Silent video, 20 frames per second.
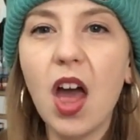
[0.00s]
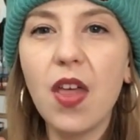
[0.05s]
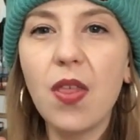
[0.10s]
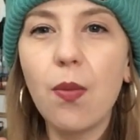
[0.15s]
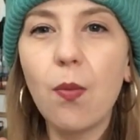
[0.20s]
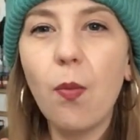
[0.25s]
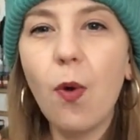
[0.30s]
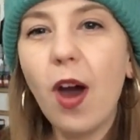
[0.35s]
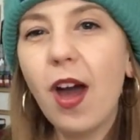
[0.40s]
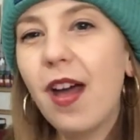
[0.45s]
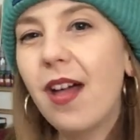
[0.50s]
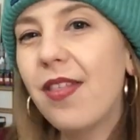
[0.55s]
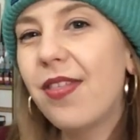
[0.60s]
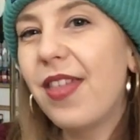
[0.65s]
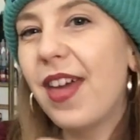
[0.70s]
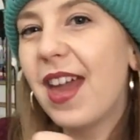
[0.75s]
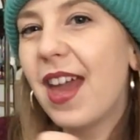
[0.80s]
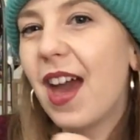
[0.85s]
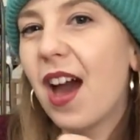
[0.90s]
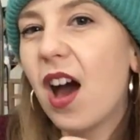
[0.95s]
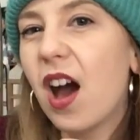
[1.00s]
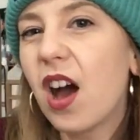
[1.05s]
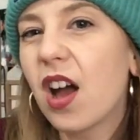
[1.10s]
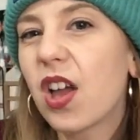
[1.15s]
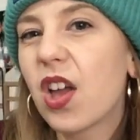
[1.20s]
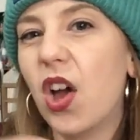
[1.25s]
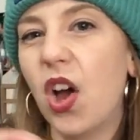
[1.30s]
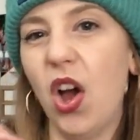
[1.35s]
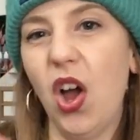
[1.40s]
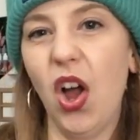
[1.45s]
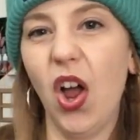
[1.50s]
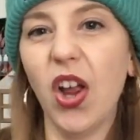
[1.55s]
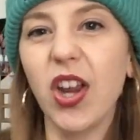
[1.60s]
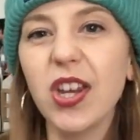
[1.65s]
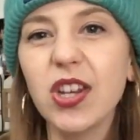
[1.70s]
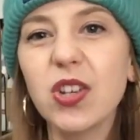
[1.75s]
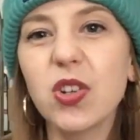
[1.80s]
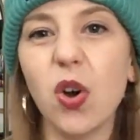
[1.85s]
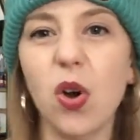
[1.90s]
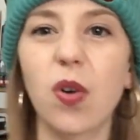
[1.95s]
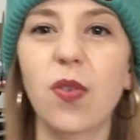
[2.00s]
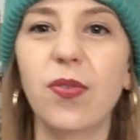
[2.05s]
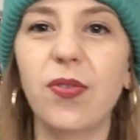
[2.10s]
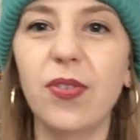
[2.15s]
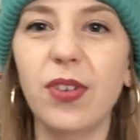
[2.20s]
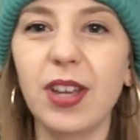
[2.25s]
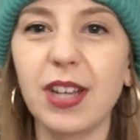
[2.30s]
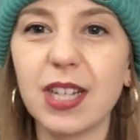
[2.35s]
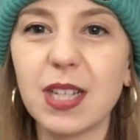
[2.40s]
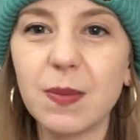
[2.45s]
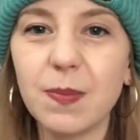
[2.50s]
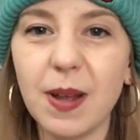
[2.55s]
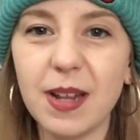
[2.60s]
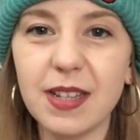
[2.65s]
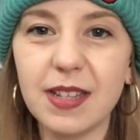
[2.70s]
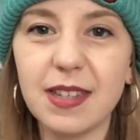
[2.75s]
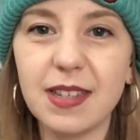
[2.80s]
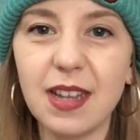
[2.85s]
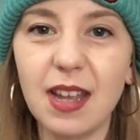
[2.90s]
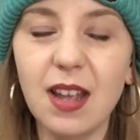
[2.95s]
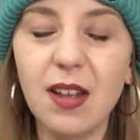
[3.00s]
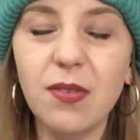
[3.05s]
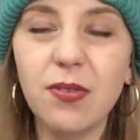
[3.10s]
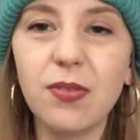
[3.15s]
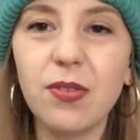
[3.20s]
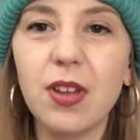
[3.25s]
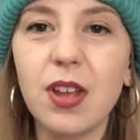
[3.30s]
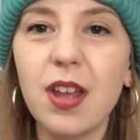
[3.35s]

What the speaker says: While they are kind of expensive